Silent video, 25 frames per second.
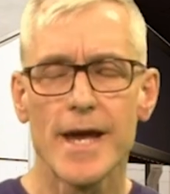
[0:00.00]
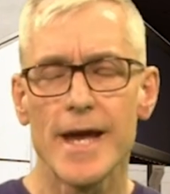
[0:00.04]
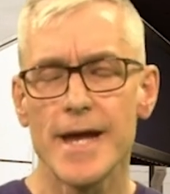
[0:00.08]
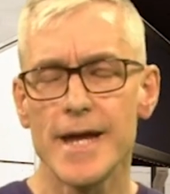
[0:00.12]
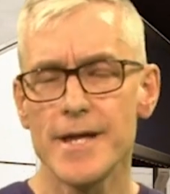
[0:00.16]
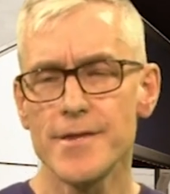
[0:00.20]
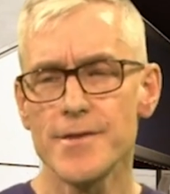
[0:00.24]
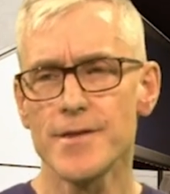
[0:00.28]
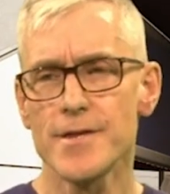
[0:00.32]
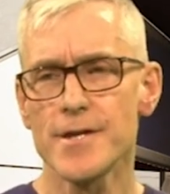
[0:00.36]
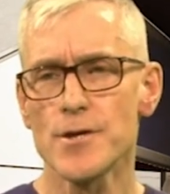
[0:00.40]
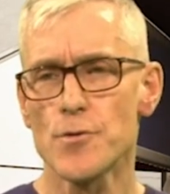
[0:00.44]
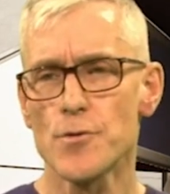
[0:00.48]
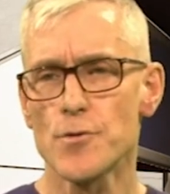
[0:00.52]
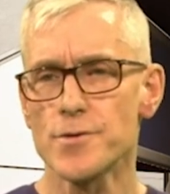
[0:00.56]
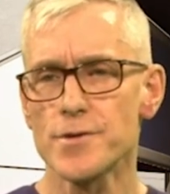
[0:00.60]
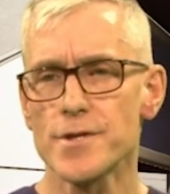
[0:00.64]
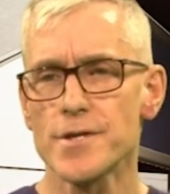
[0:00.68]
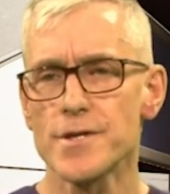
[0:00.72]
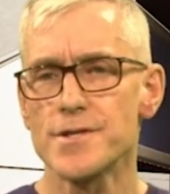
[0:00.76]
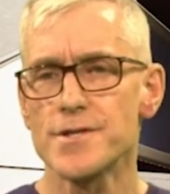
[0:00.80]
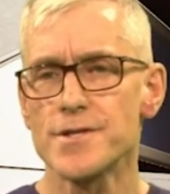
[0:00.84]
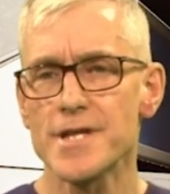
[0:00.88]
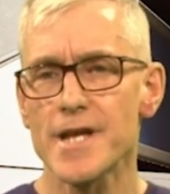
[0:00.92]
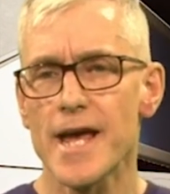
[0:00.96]
in the
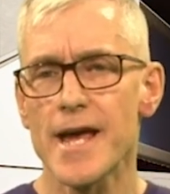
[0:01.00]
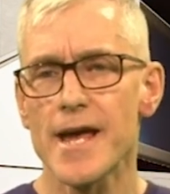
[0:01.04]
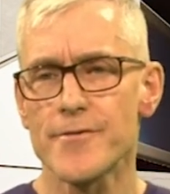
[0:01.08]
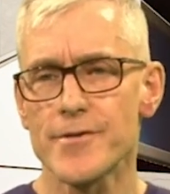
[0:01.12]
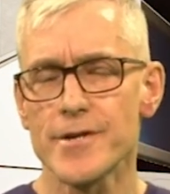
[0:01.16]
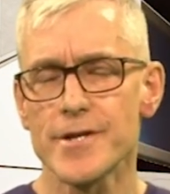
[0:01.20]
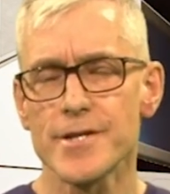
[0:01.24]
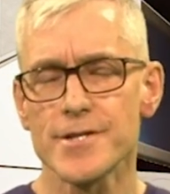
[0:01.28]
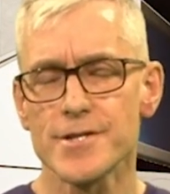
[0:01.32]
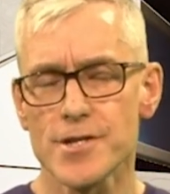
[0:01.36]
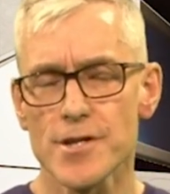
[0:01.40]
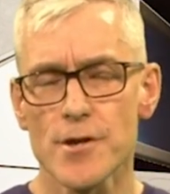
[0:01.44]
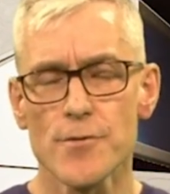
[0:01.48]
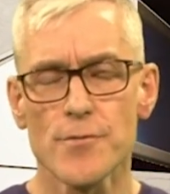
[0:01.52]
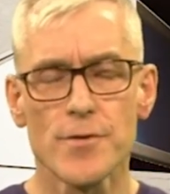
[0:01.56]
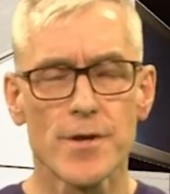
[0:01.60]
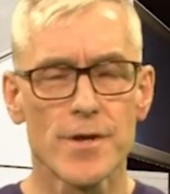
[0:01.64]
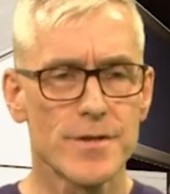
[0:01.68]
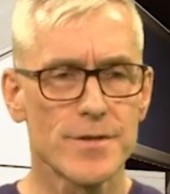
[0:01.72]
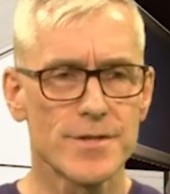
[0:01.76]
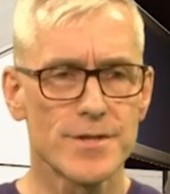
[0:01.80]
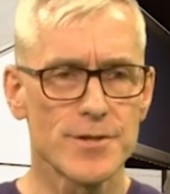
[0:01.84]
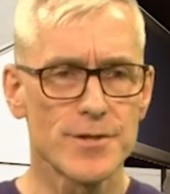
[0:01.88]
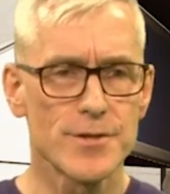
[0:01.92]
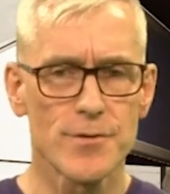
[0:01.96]
audience area so
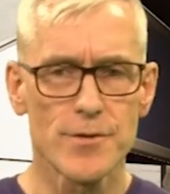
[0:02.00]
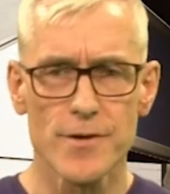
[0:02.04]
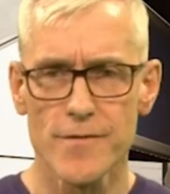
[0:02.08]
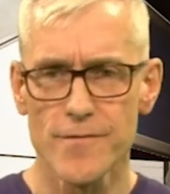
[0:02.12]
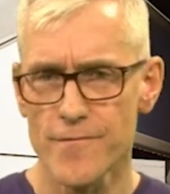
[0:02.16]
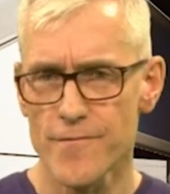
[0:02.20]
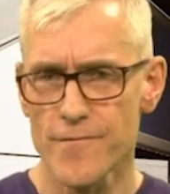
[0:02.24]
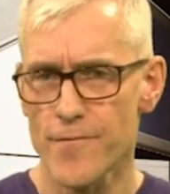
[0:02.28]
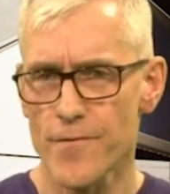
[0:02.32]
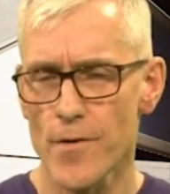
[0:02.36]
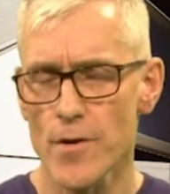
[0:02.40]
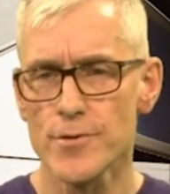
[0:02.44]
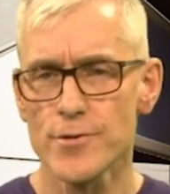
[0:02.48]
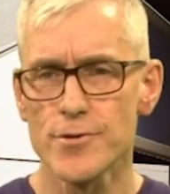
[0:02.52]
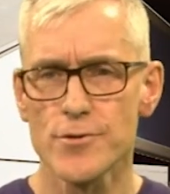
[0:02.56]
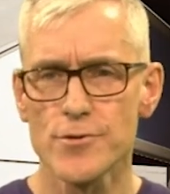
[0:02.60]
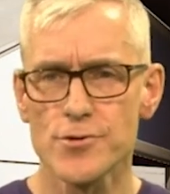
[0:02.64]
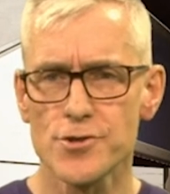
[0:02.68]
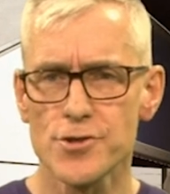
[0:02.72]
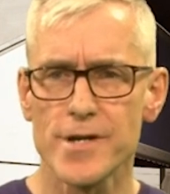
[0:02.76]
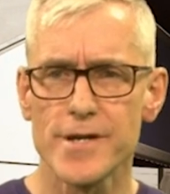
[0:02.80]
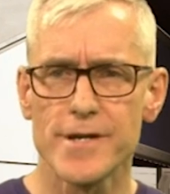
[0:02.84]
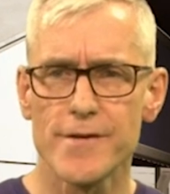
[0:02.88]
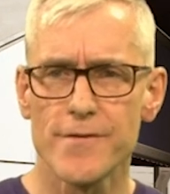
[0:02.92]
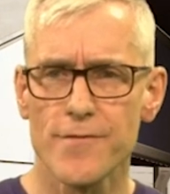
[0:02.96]
that you can follow your
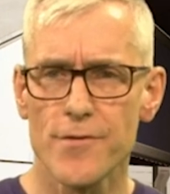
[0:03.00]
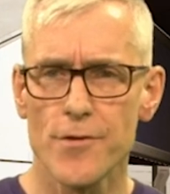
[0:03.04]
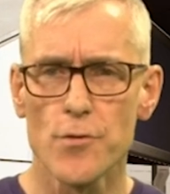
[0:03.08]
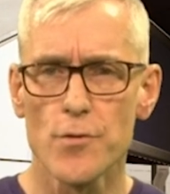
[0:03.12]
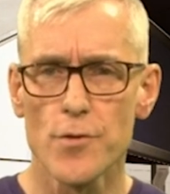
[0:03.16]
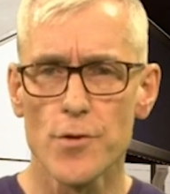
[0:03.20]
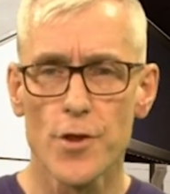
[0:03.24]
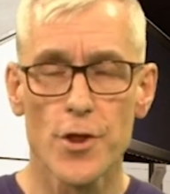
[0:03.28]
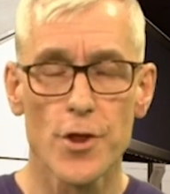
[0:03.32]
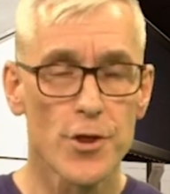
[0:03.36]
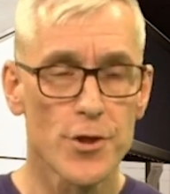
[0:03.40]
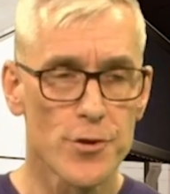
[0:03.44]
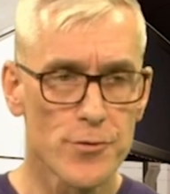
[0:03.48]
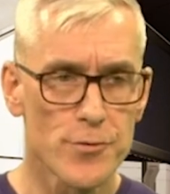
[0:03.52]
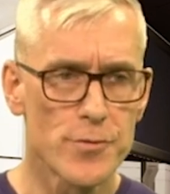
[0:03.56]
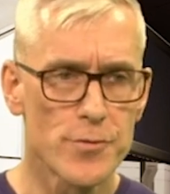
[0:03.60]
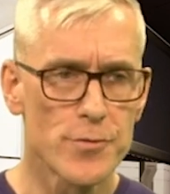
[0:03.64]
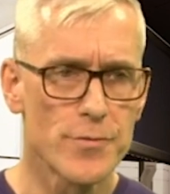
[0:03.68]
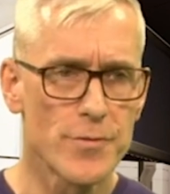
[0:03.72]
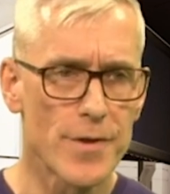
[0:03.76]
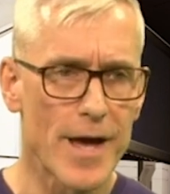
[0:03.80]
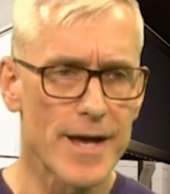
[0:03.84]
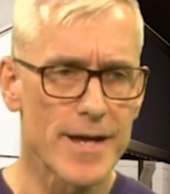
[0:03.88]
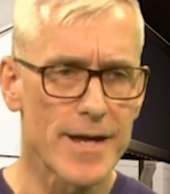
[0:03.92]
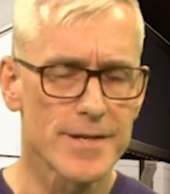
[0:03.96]
train of thought
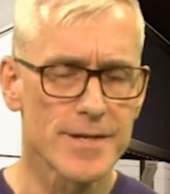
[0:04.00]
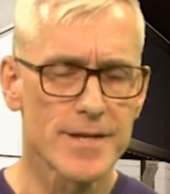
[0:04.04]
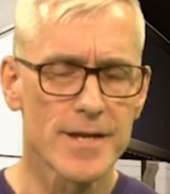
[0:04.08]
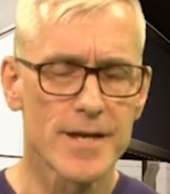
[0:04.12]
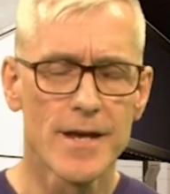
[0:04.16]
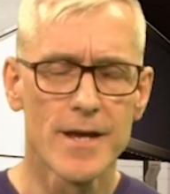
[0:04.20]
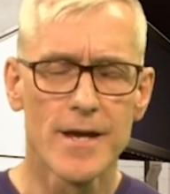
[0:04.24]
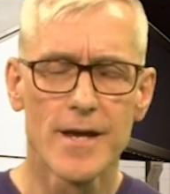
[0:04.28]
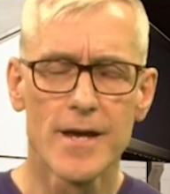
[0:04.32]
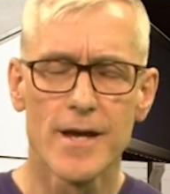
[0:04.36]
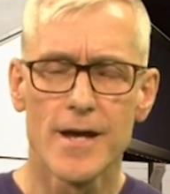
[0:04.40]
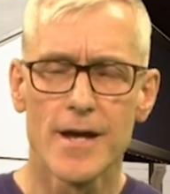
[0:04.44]
through that